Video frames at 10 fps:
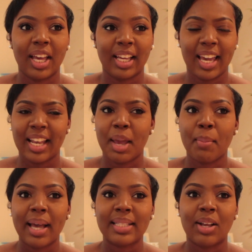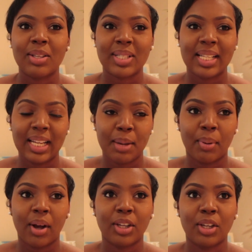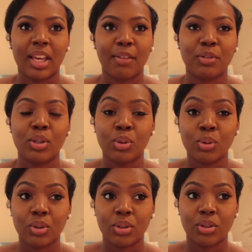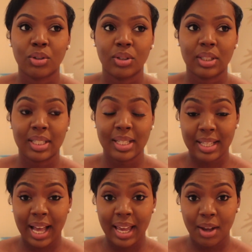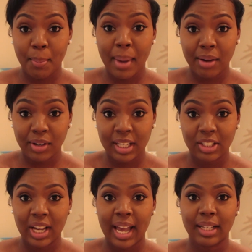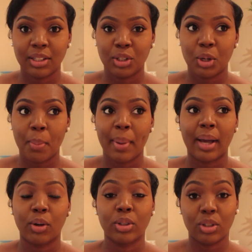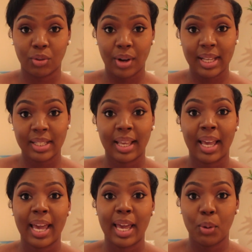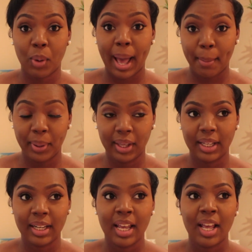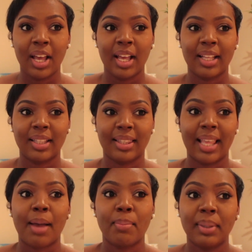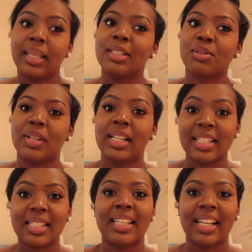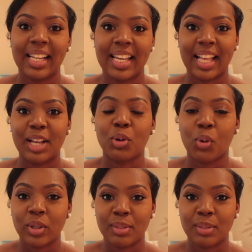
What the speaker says: again, it might sound silly, but if you desire marriage and, you know, by God's grace, it will happen, that means realistically that your